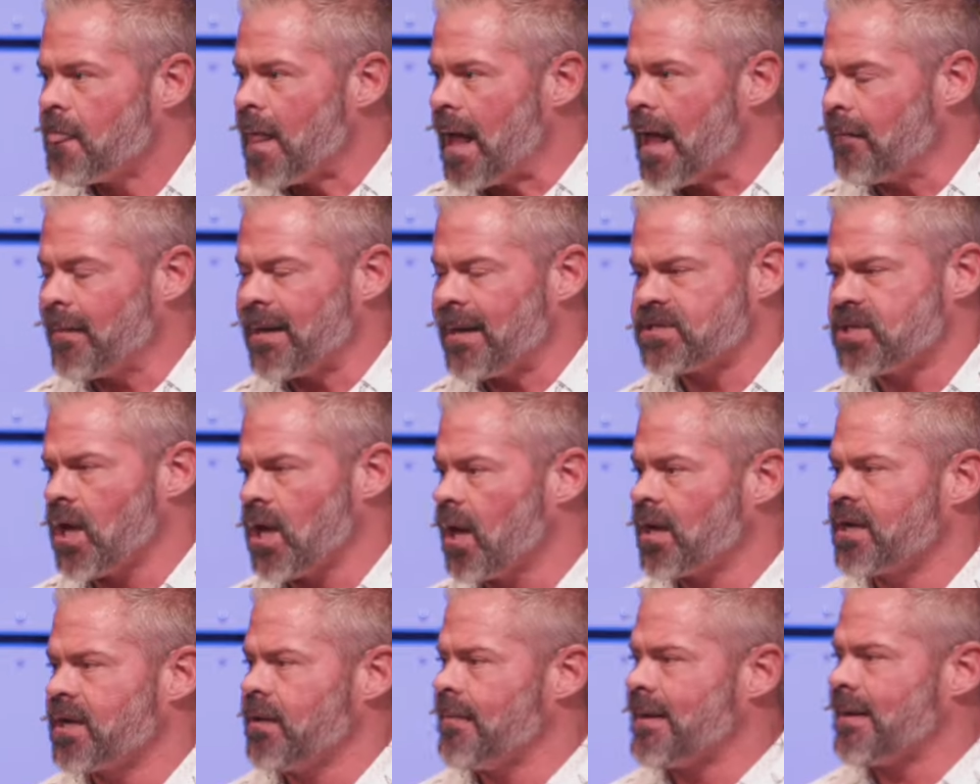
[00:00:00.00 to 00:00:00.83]
I'm not
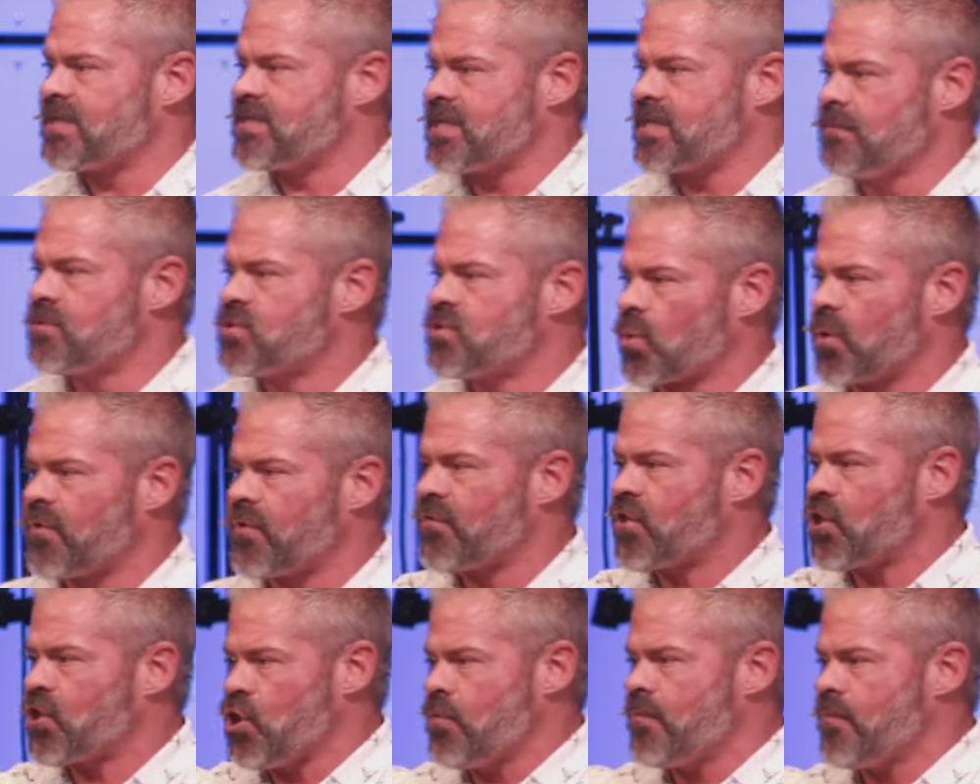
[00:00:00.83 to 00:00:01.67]
talking about some sort of
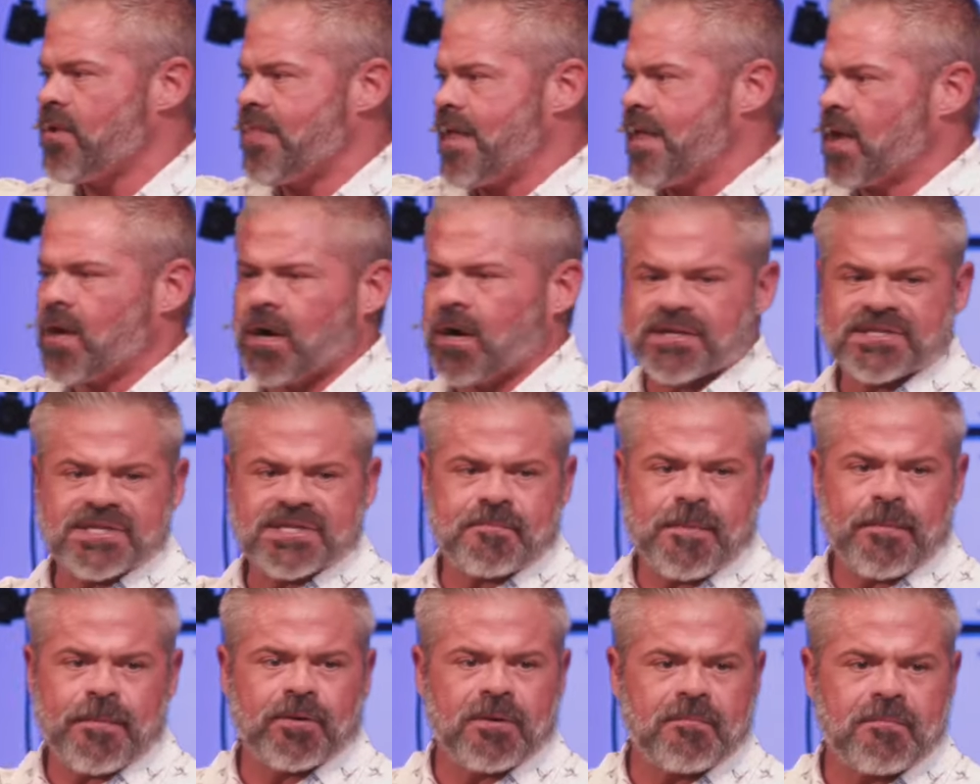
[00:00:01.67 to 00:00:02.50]
humor that causes
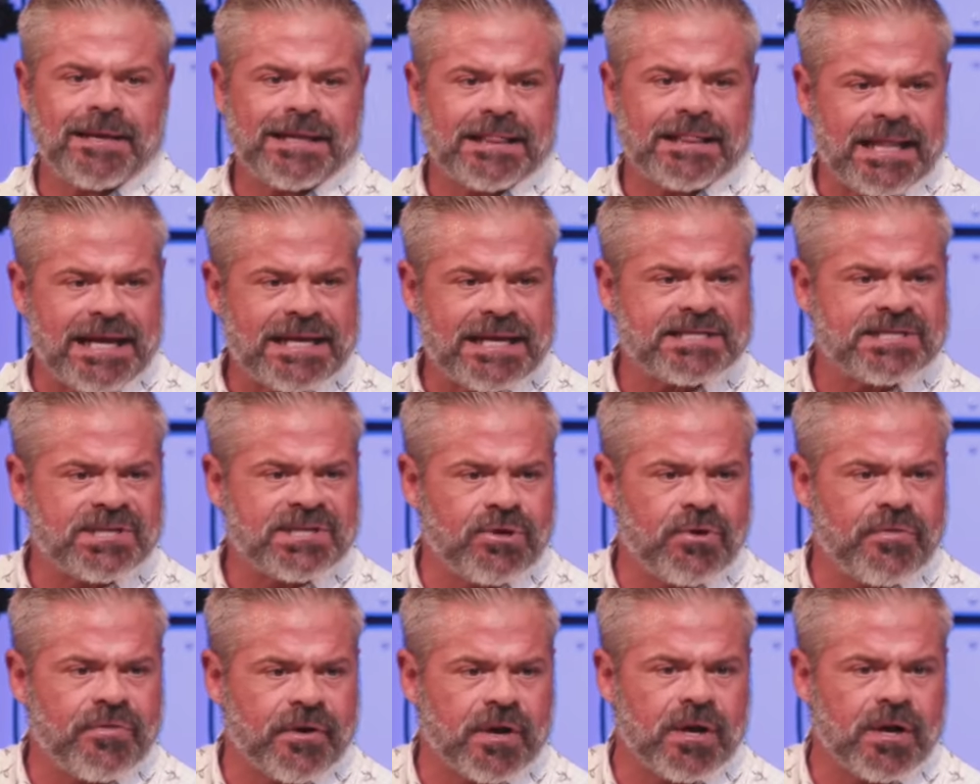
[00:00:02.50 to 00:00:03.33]
people to be less than
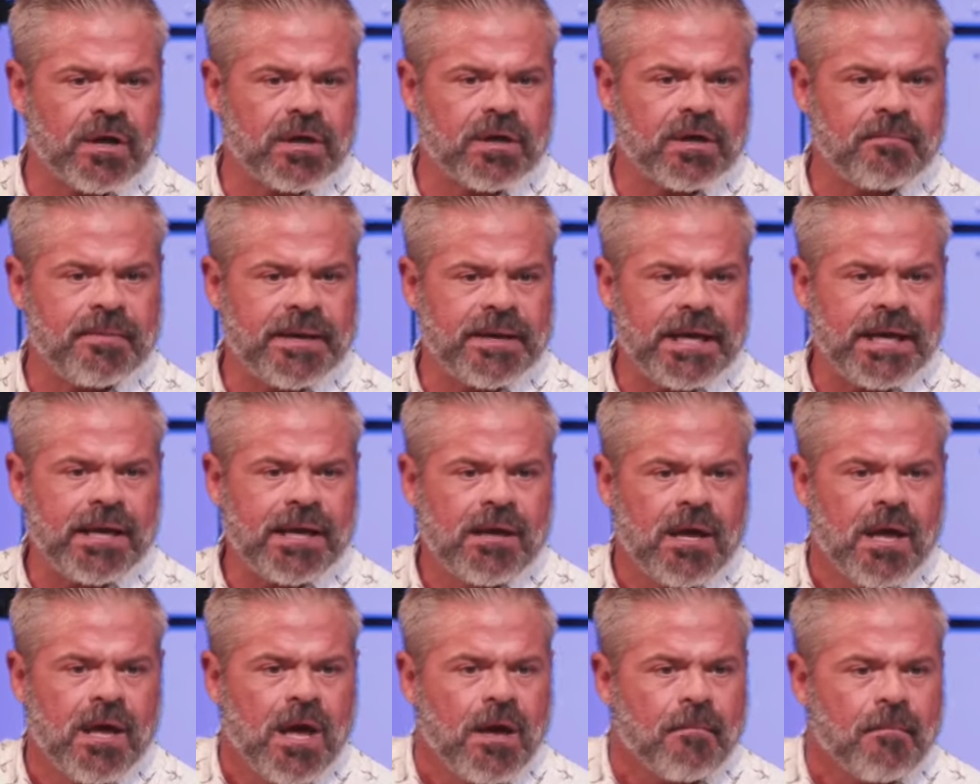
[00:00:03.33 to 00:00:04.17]
who they're called to
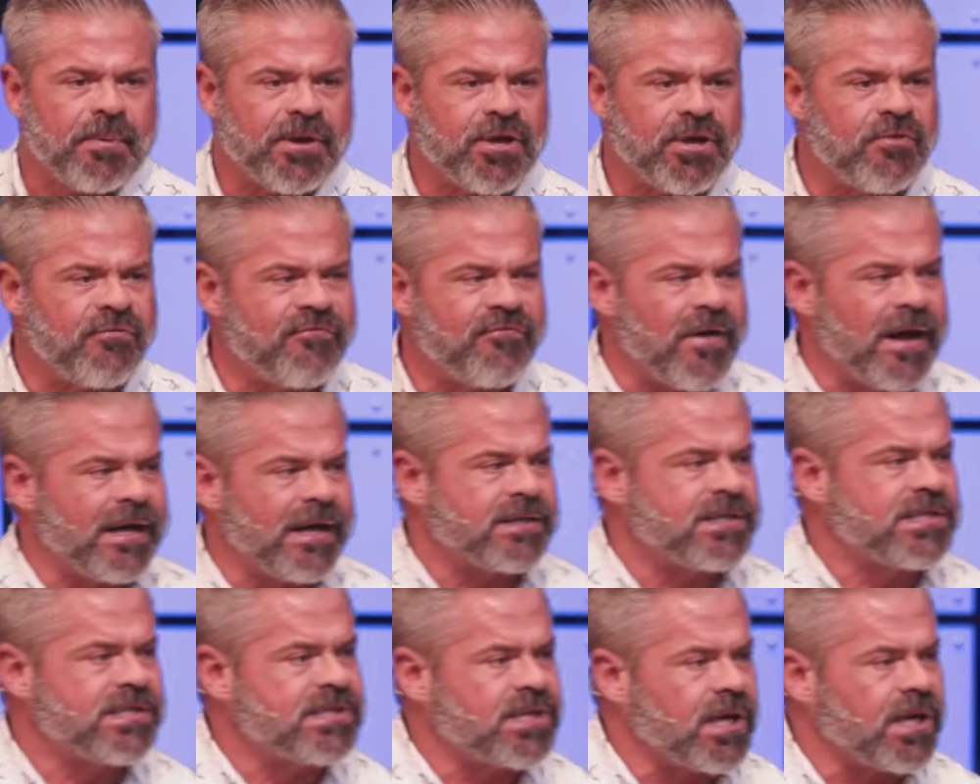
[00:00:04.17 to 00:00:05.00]
be, but you
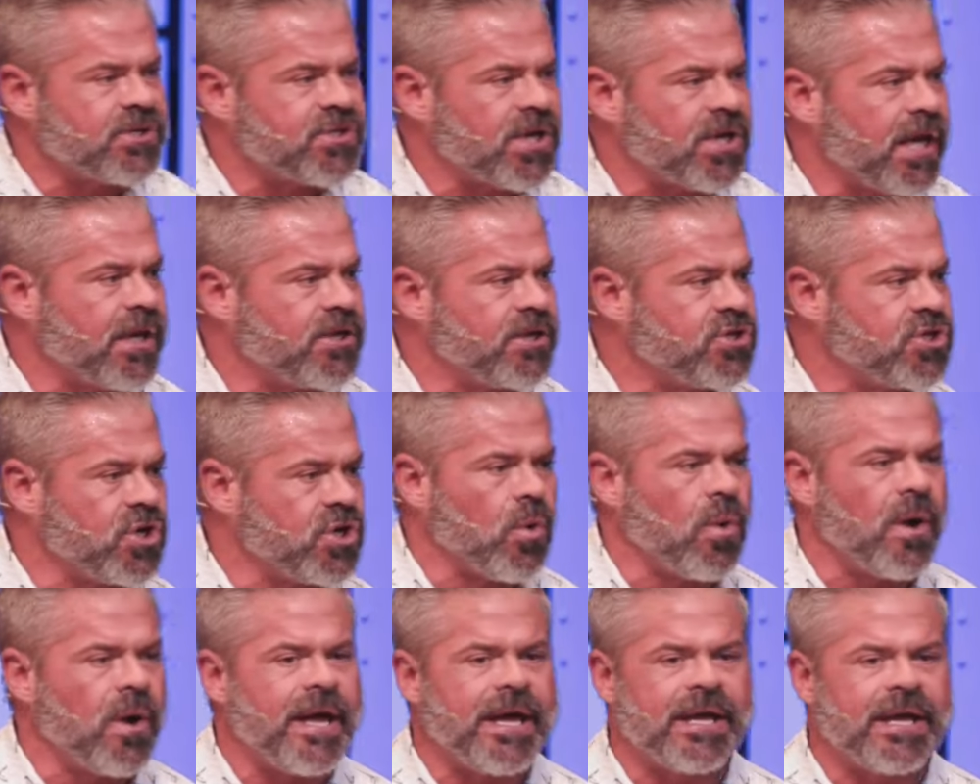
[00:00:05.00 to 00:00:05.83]
find such a
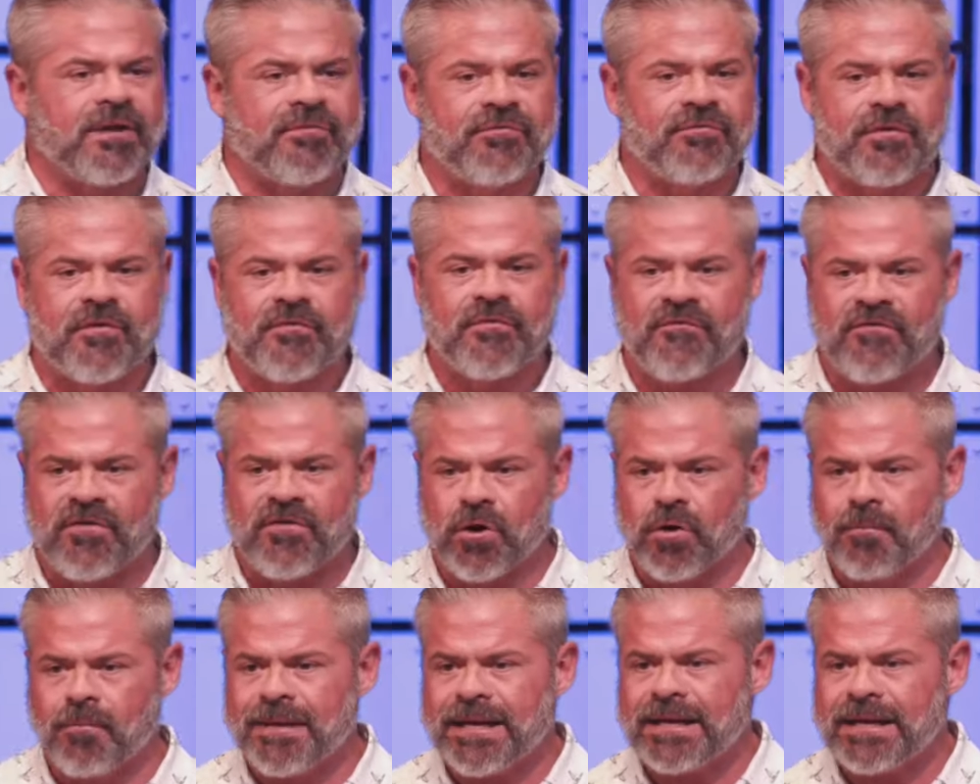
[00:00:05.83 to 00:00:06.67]
joy and a
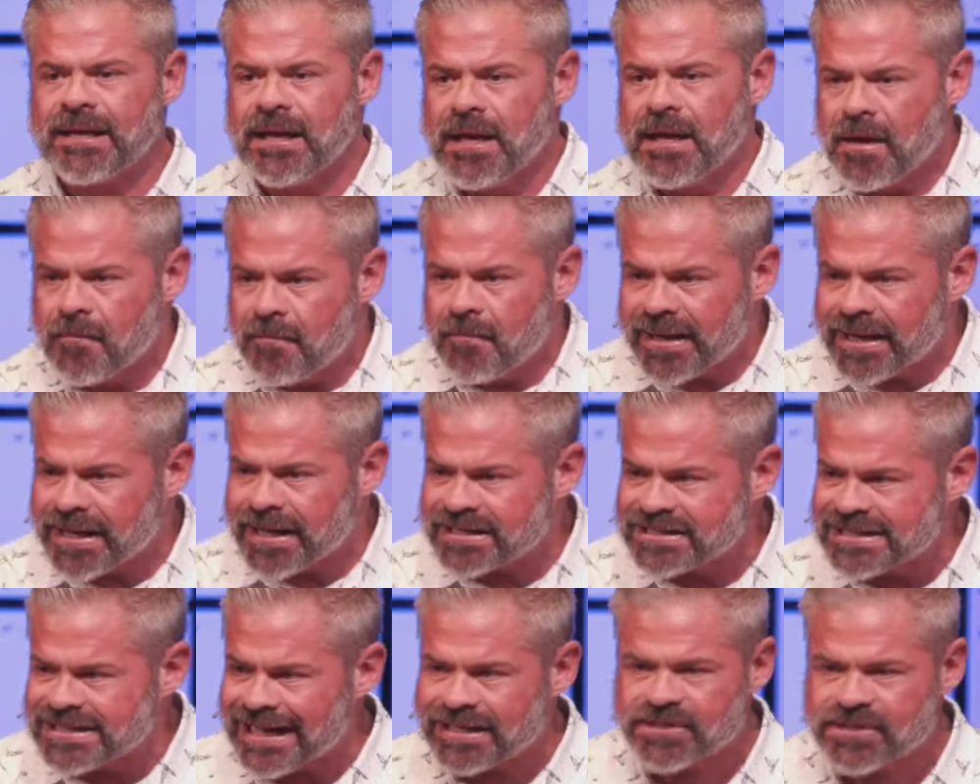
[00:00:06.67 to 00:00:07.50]
fulfillment
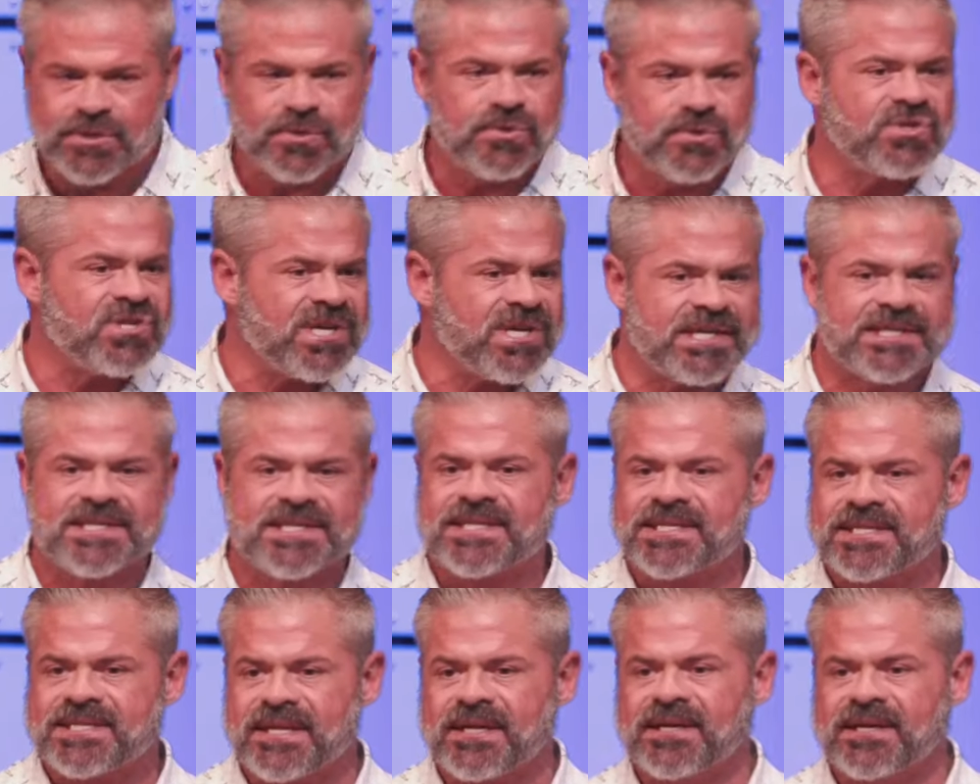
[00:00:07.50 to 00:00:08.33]
because that's who
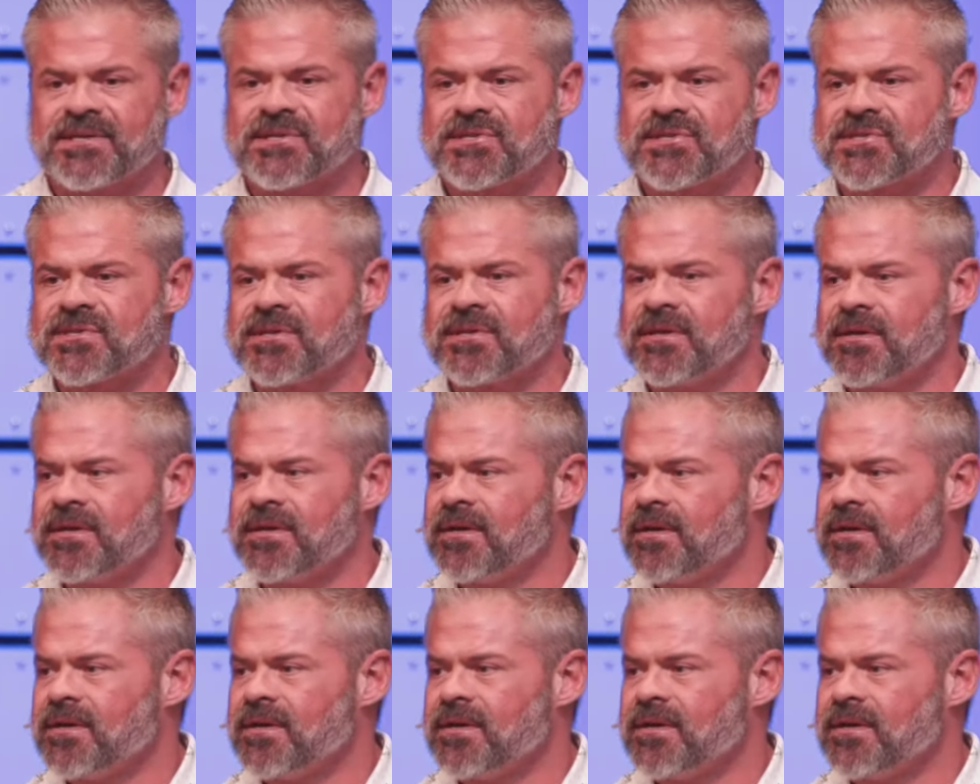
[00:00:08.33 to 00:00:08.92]
Jesus is.